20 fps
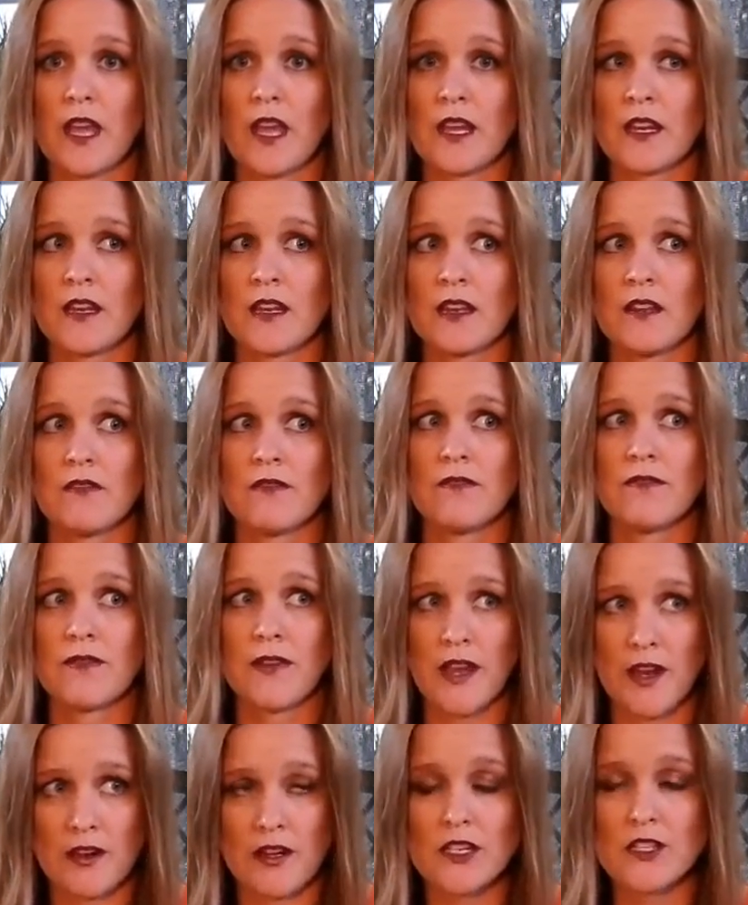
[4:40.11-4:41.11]
and in a
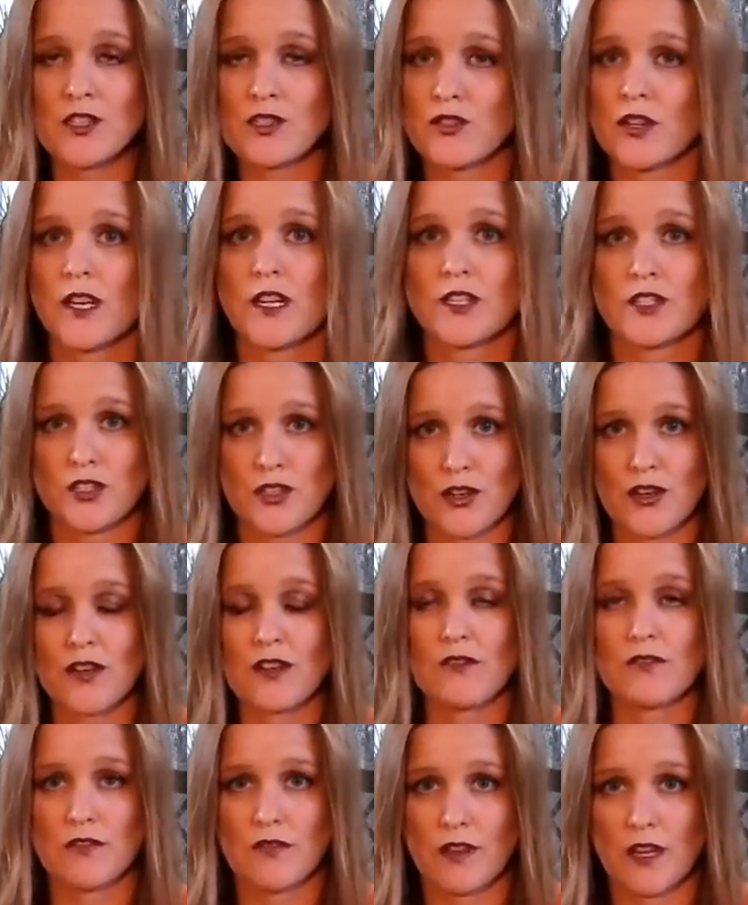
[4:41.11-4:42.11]
very strange
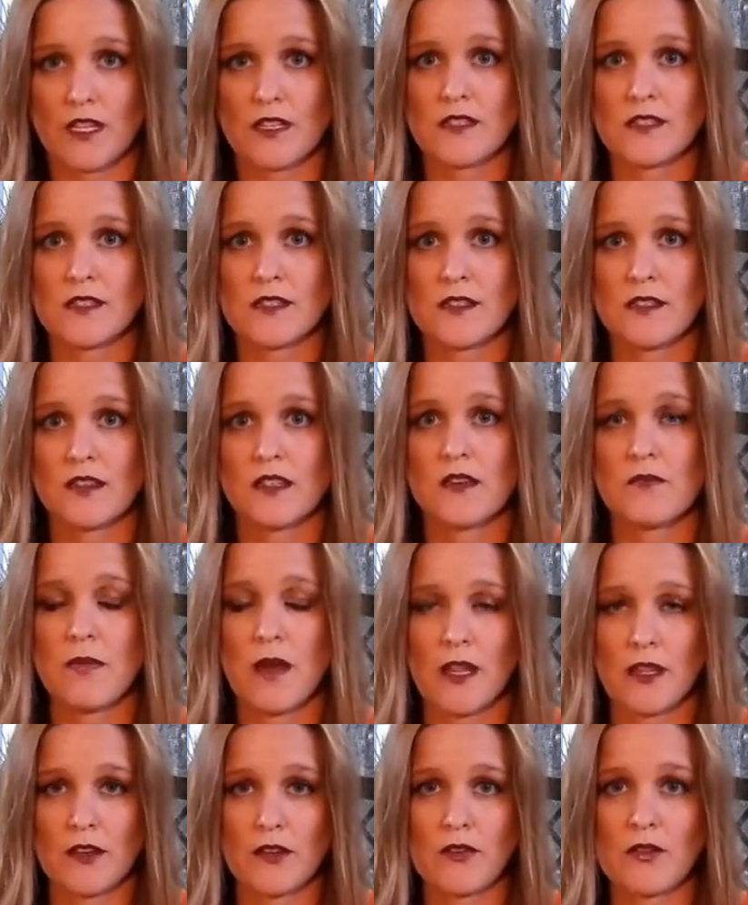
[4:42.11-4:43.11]
turn of events, the
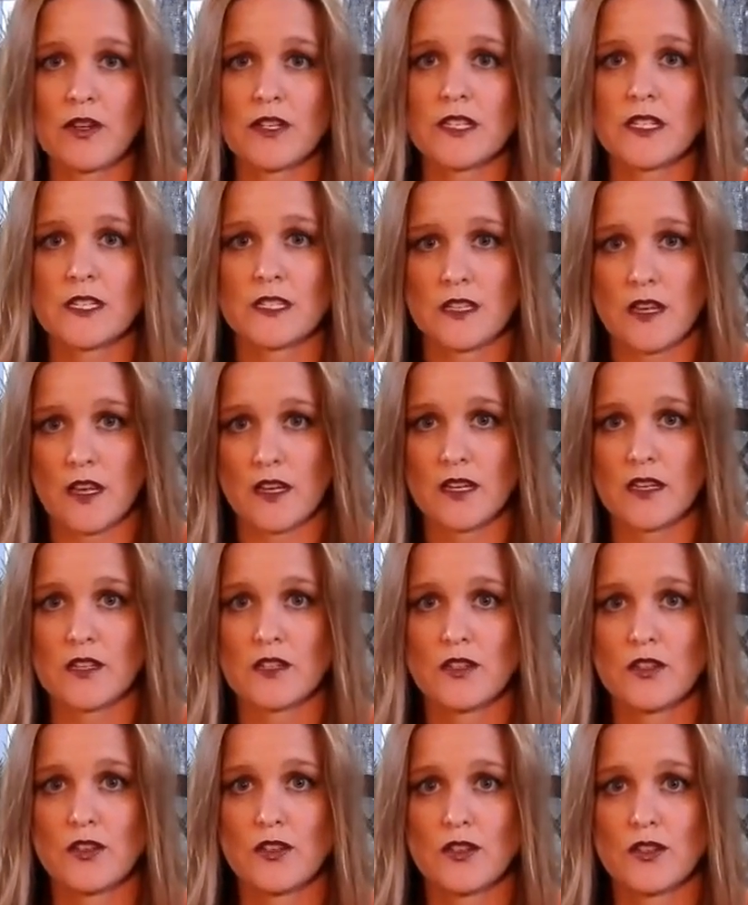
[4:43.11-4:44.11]
appellate court decided
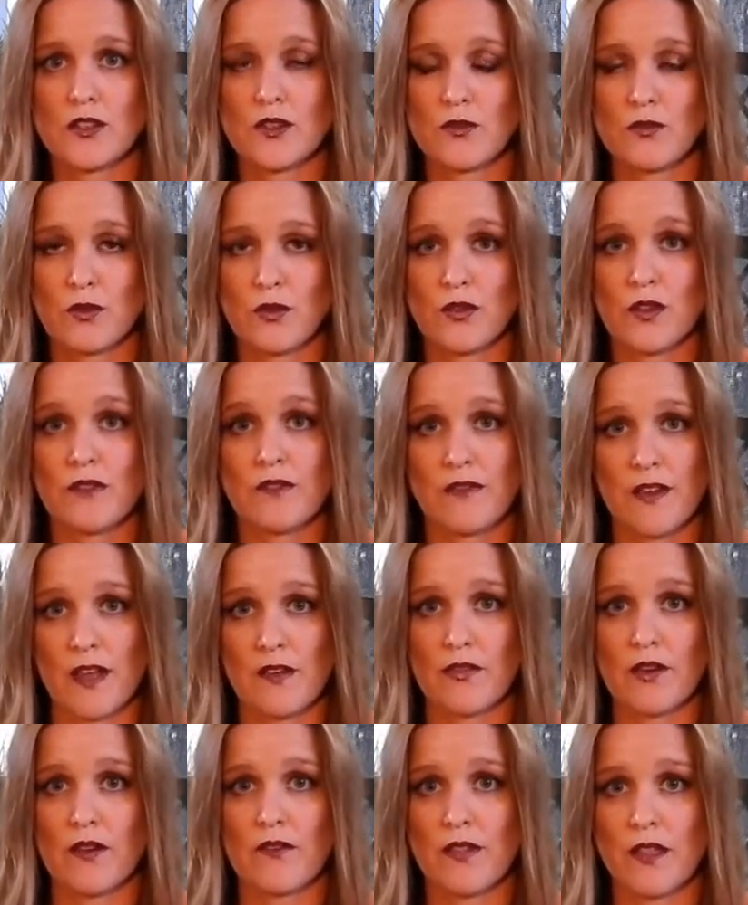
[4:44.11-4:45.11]
to rule in
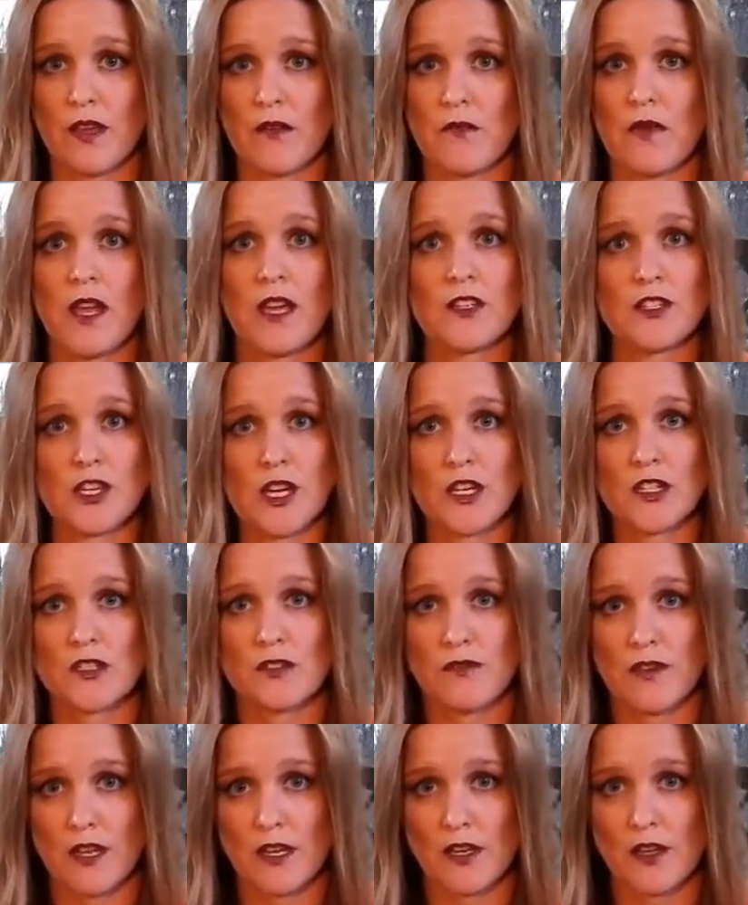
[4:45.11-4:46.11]
favor of them and
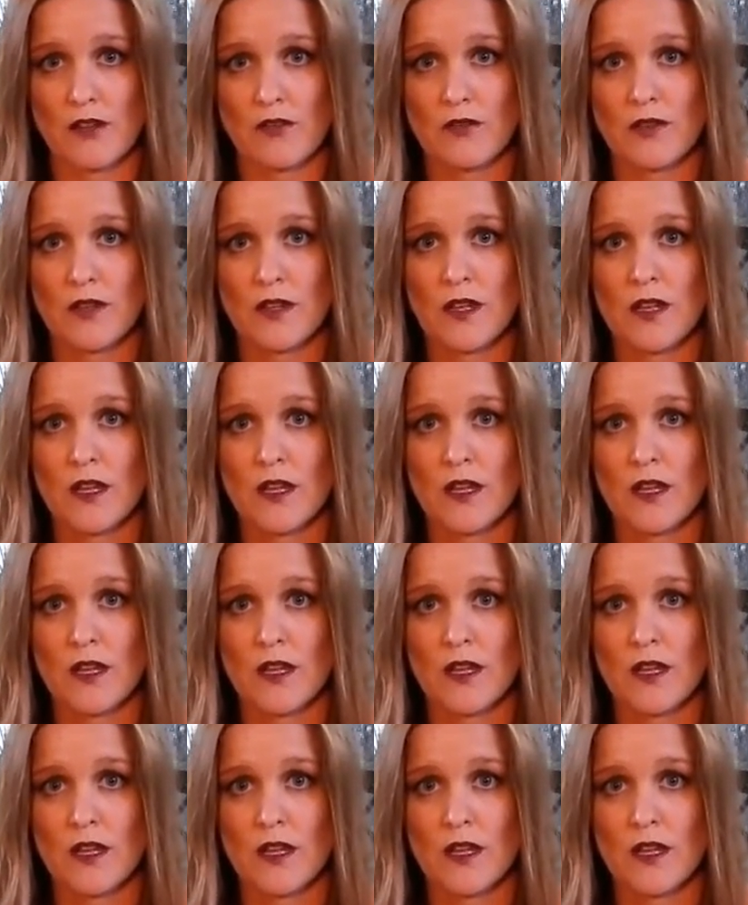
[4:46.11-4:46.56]
change a venue.